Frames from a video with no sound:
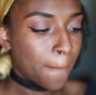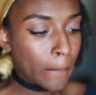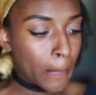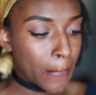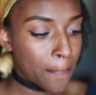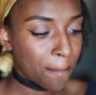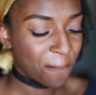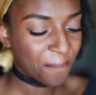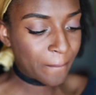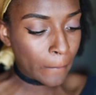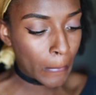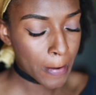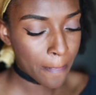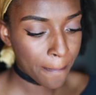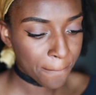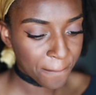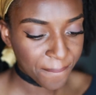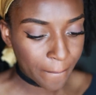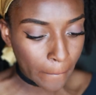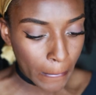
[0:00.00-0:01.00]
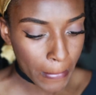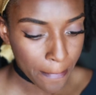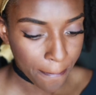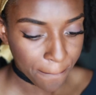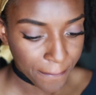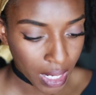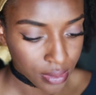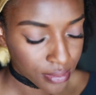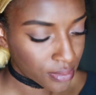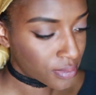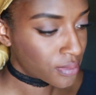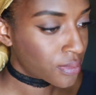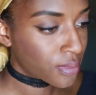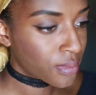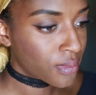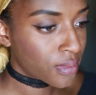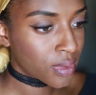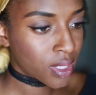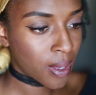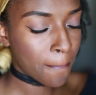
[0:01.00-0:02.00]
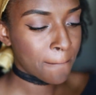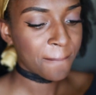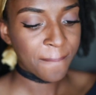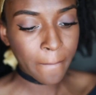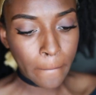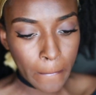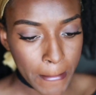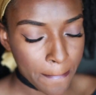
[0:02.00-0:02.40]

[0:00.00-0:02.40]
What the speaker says: in the shade My Eternity